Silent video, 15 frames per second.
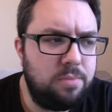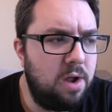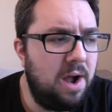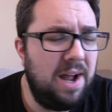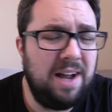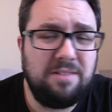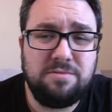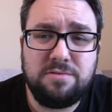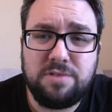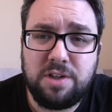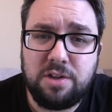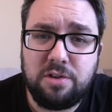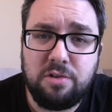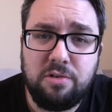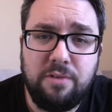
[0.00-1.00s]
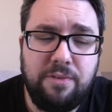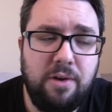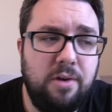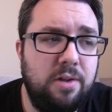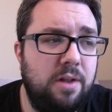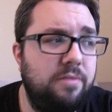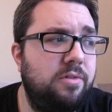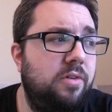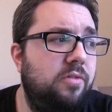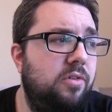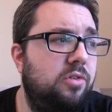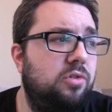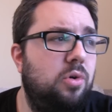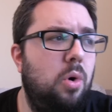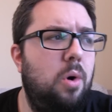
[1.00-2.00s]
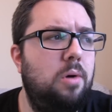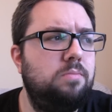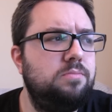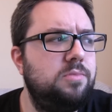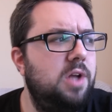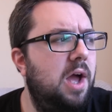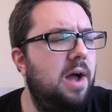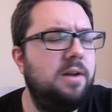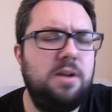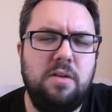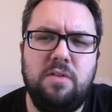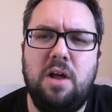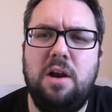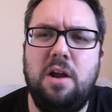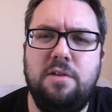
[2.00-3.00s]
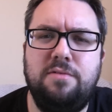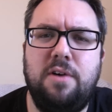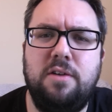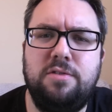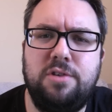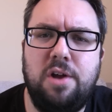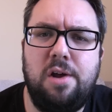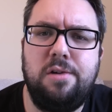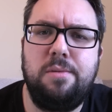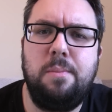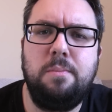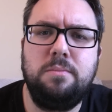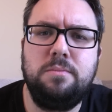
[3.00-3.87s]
I haven't finished the review because I haven't given it a score. Yeah, I'd give that a low 5 stars.